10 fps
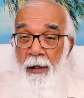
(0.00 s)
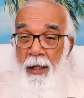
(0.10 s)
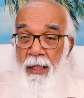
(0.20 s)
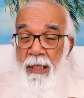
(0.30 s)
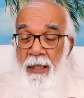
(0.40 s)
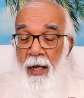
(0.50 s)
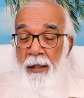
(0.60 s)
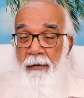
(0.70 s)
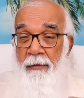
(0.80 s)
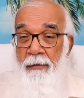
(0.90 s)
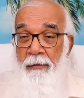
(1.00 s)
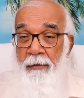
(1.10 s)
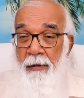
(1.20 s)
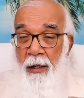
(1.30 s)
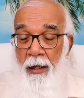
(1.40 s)
A son
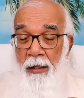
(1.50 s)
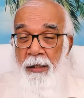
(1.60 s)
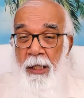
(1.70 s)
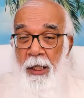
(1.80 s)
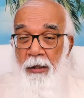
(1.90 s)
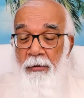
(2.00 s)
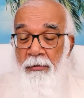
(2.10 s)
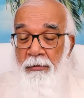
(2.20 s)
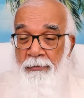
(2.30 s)
hurts you.